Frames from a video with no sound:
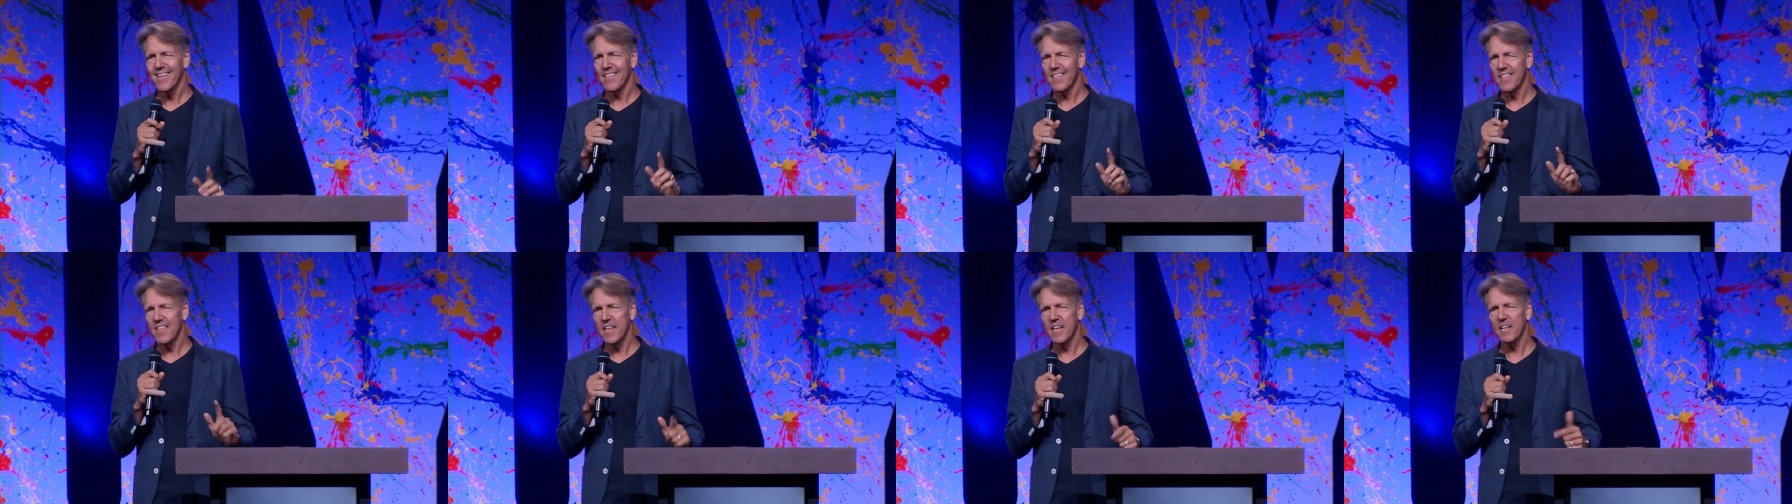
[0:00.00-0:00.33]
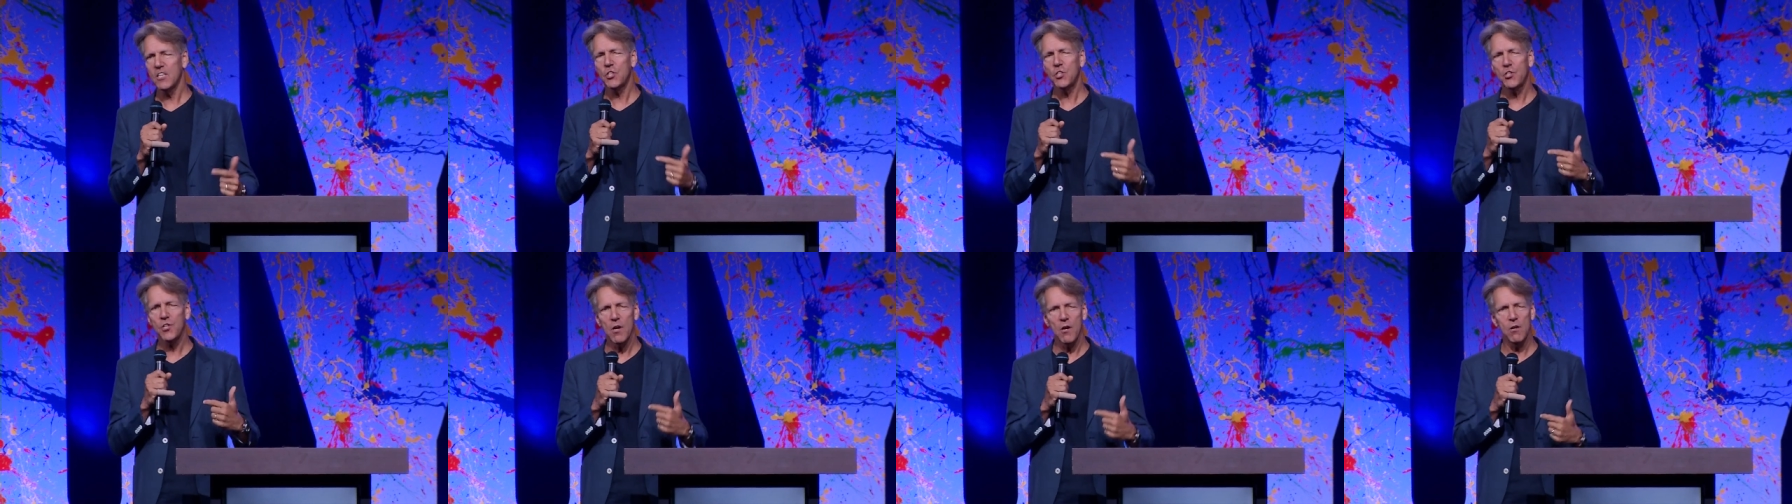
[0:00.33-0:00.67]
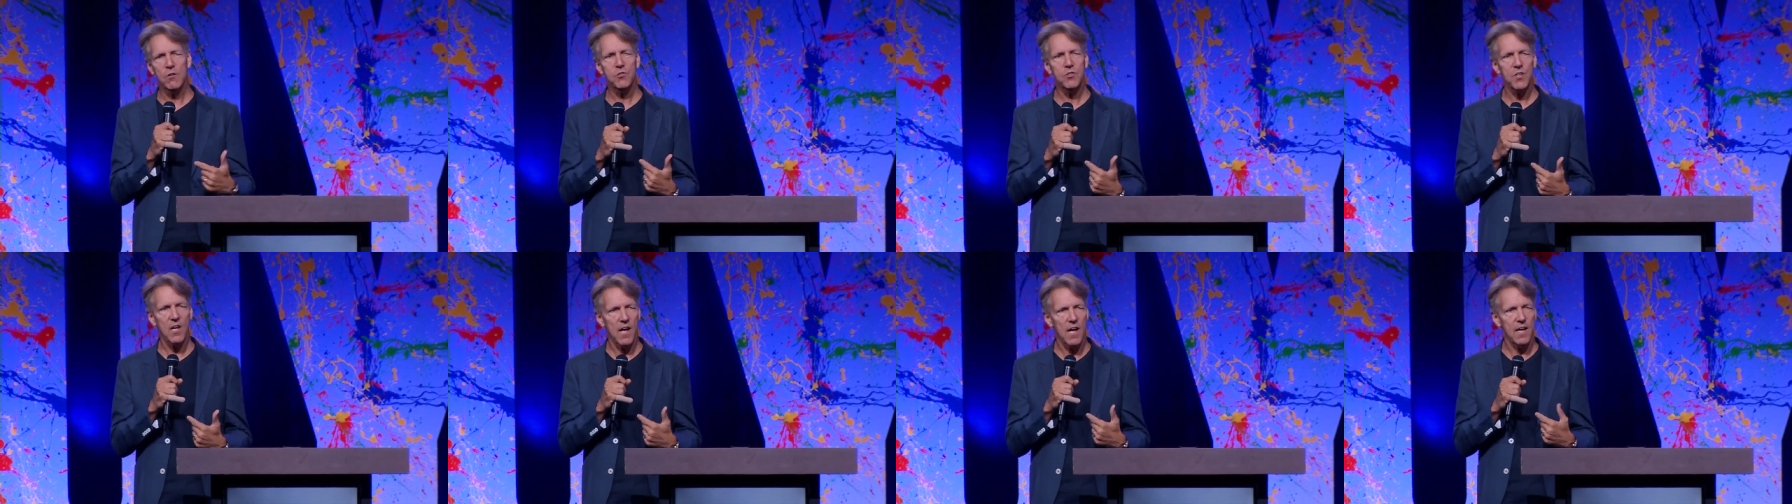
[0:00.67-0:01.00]
this
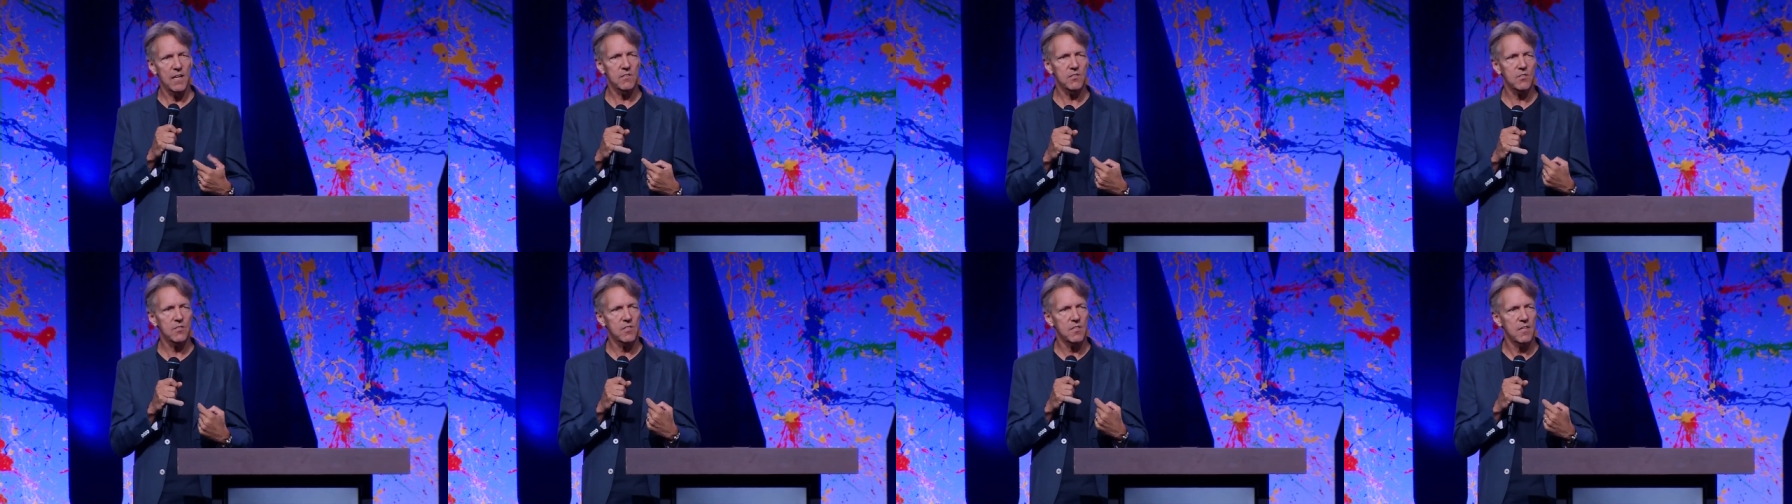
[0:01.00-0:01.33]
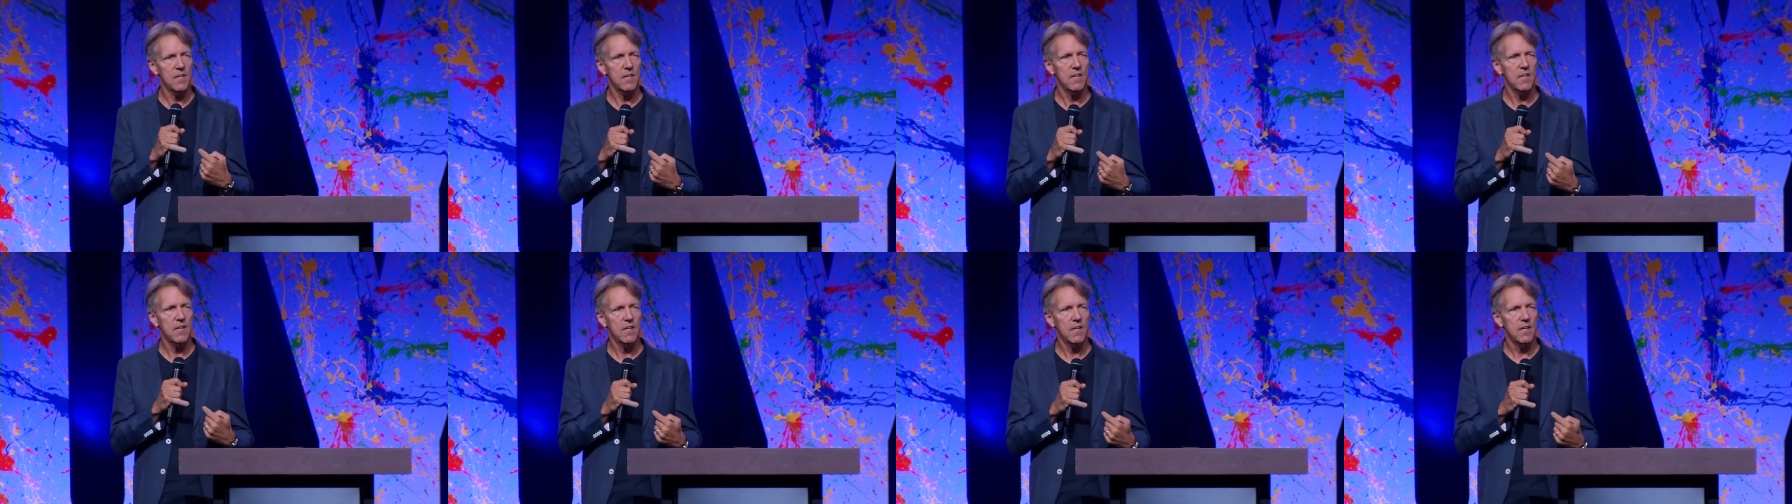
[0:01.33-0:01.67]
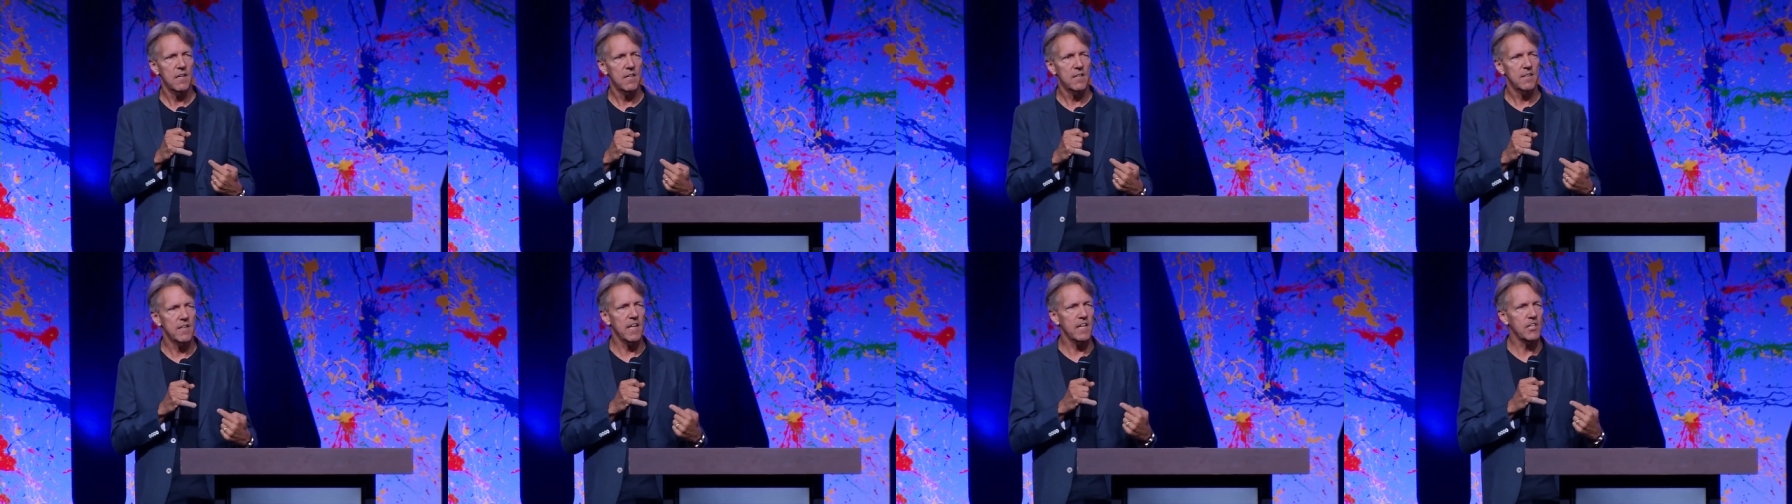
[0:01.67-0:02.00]
shows us
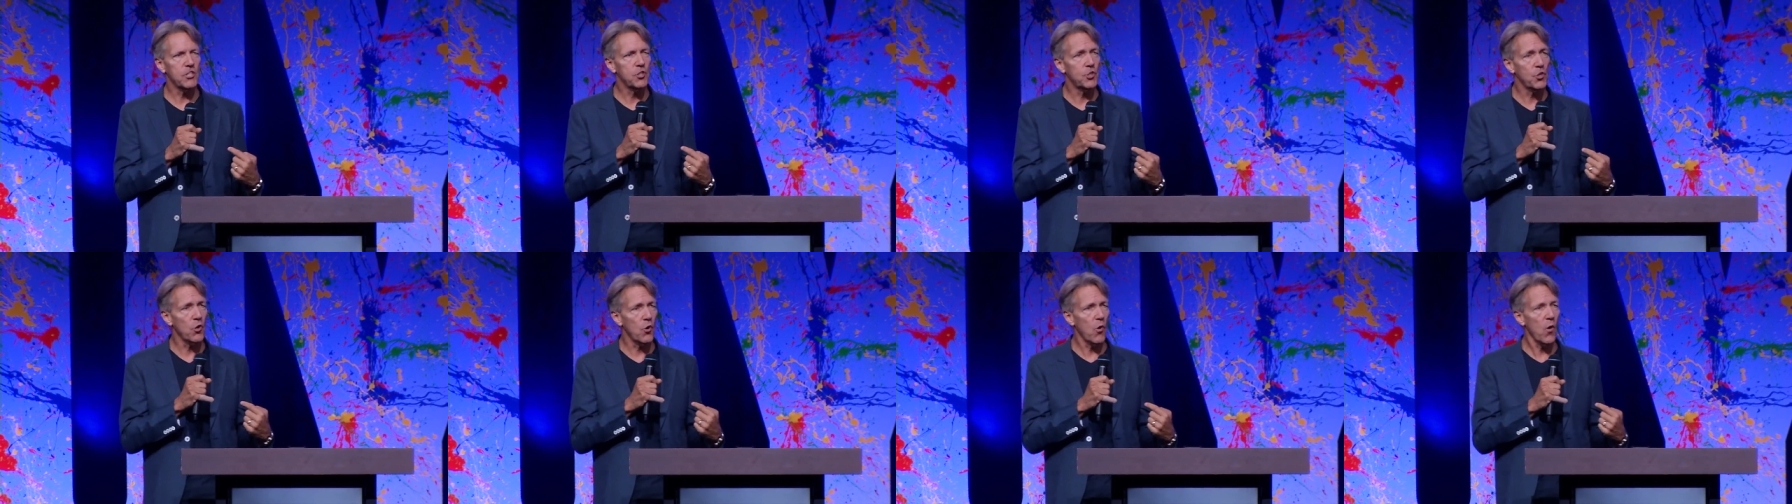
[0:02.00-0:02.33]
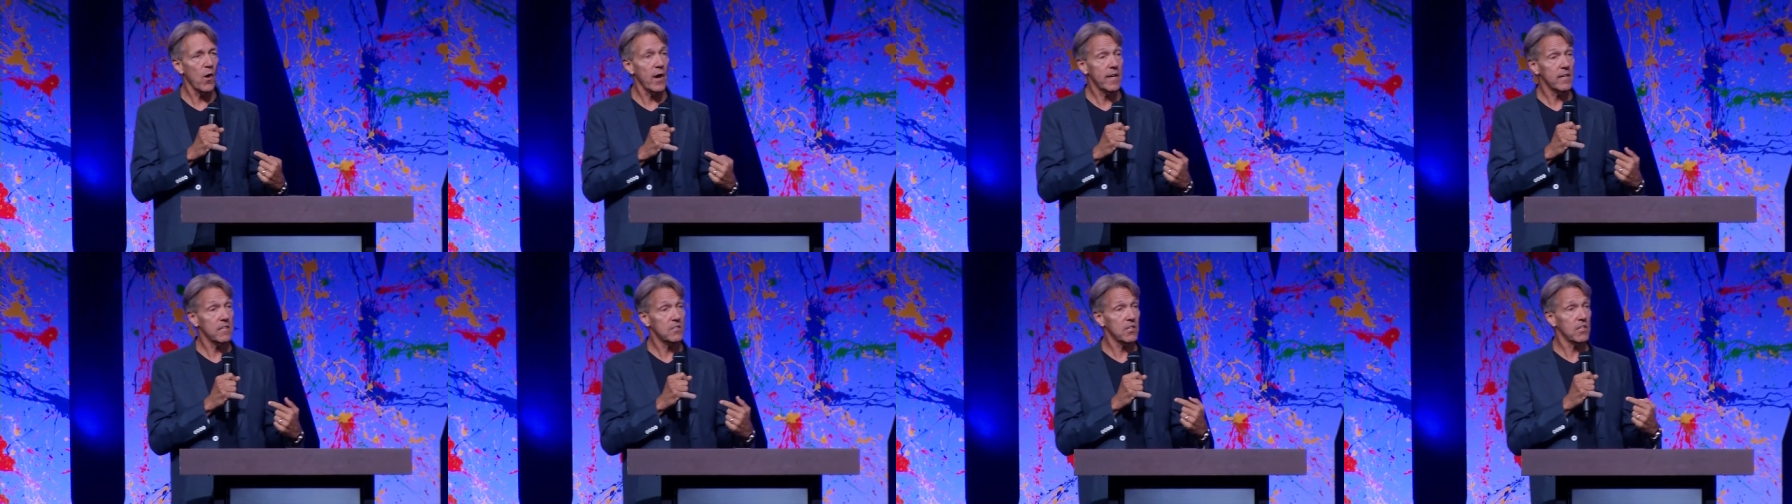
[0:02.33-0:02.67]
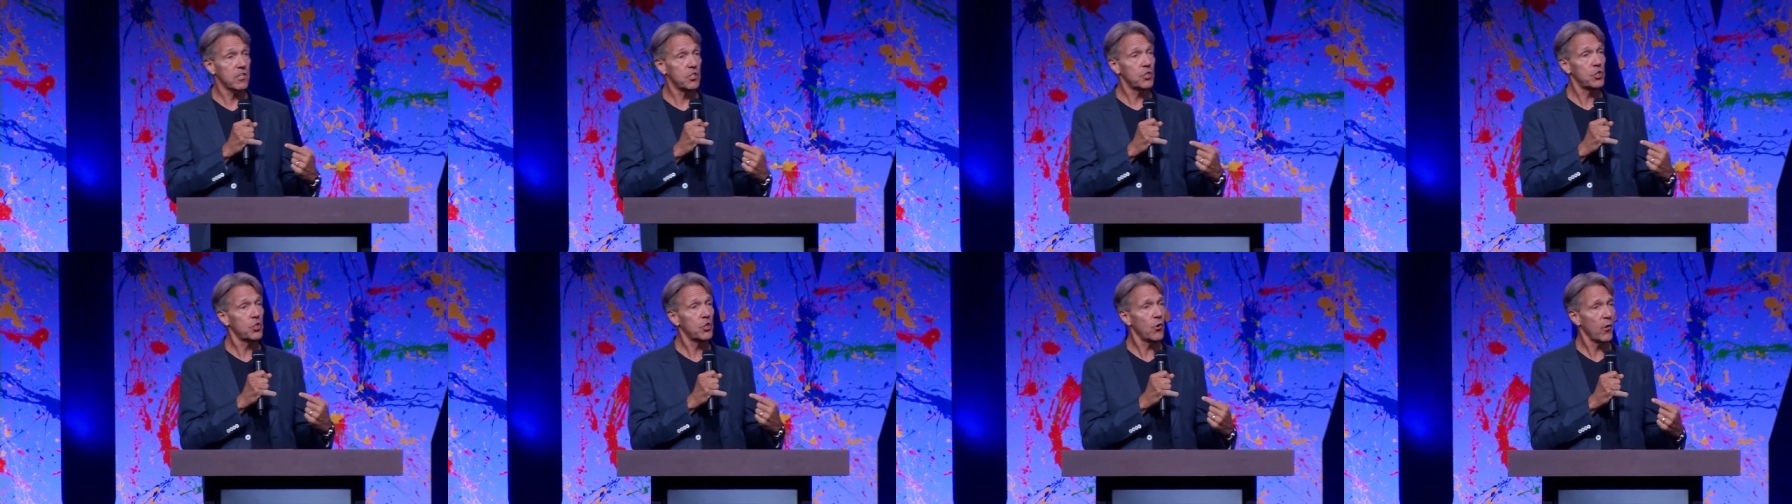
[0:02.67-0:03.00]
that joy is a
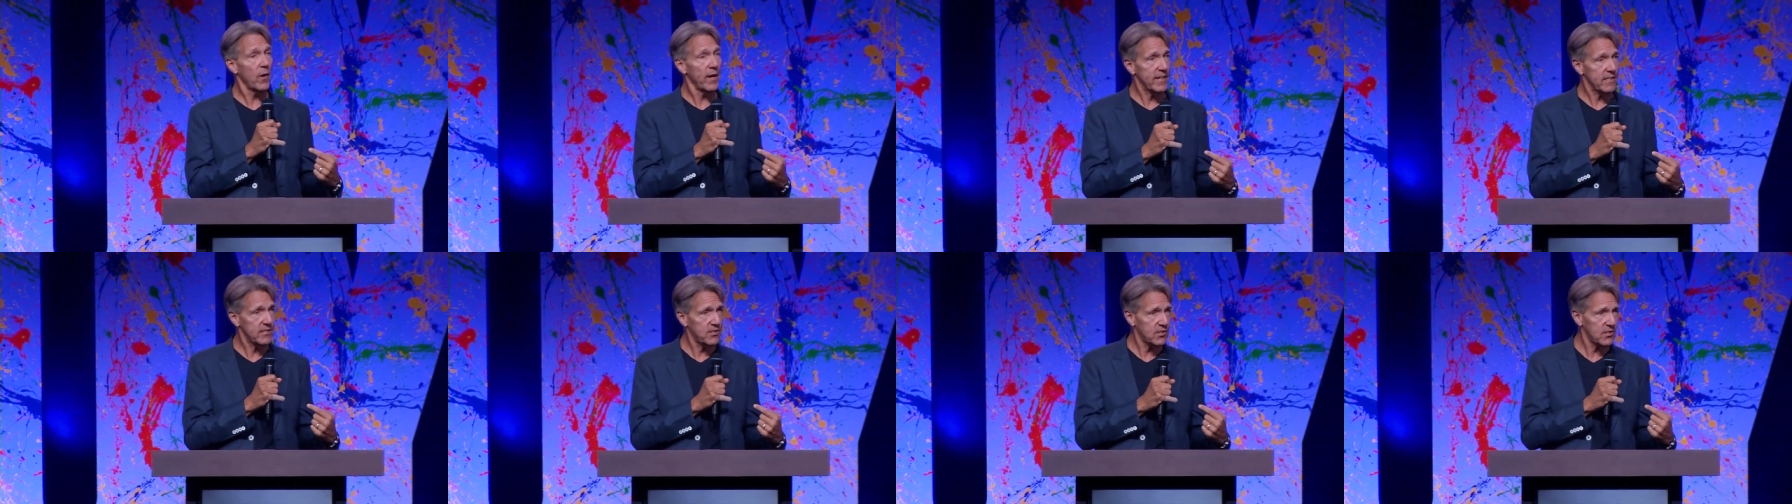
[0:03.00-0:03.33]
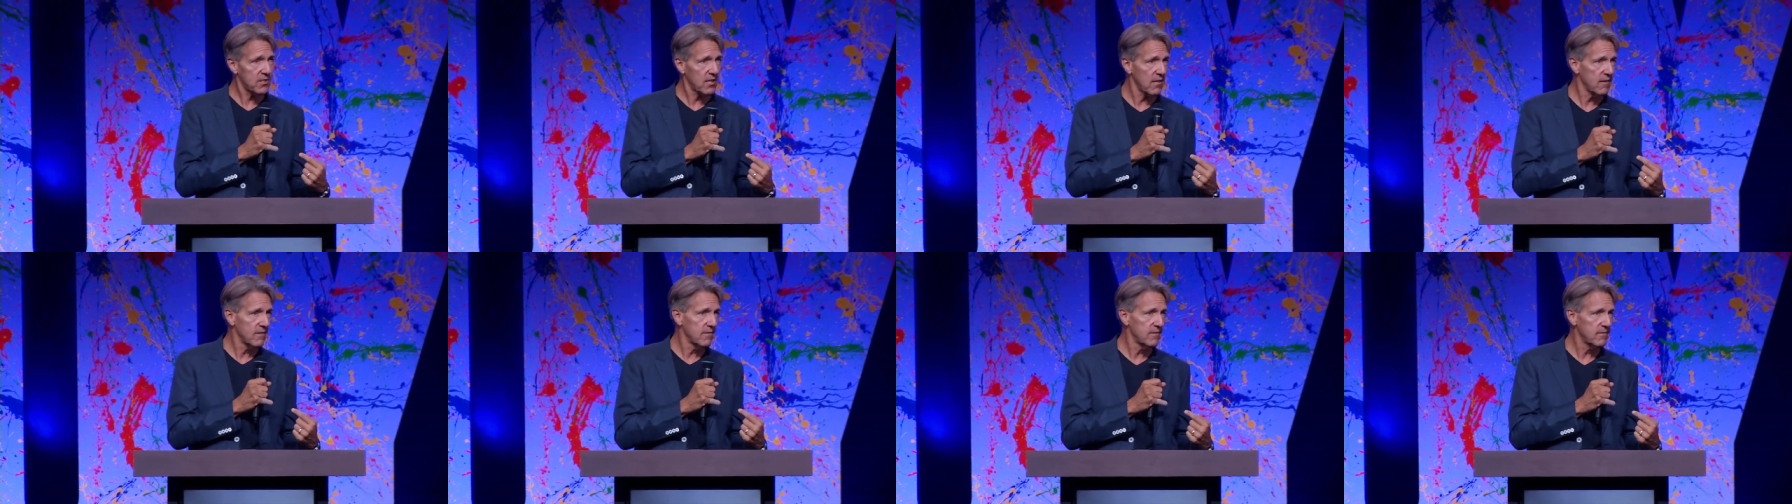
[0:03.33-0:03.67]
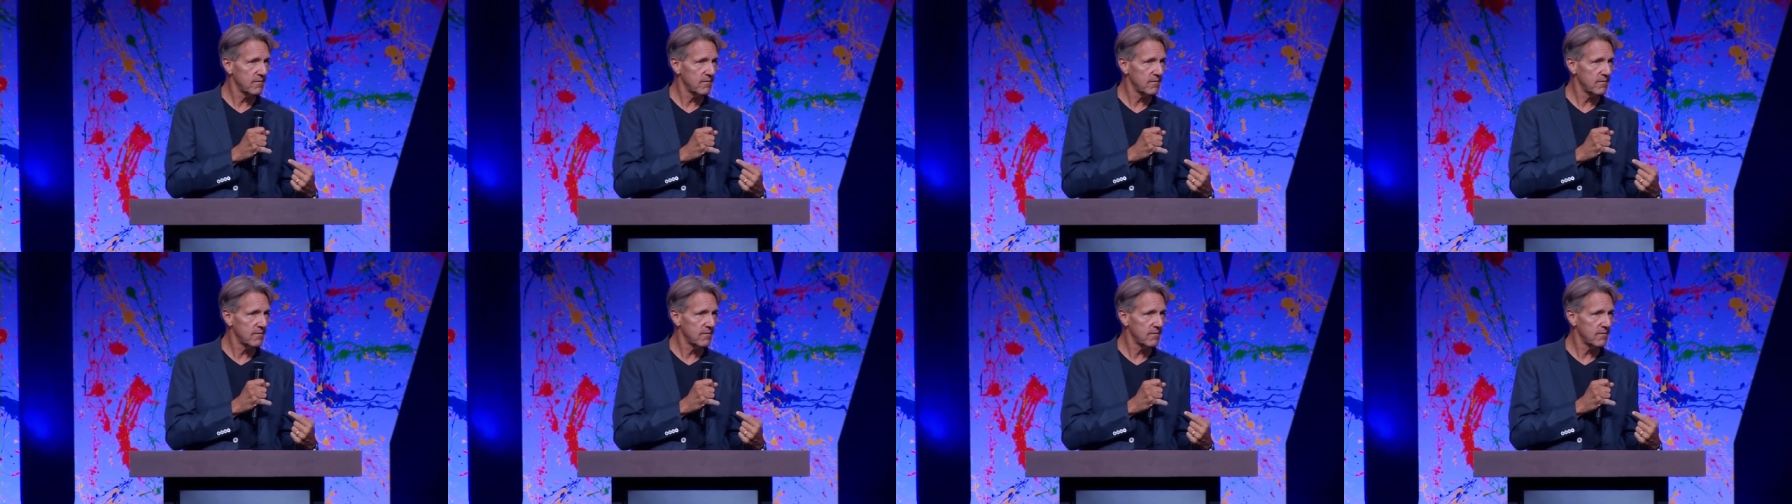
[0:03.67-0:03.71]
choice,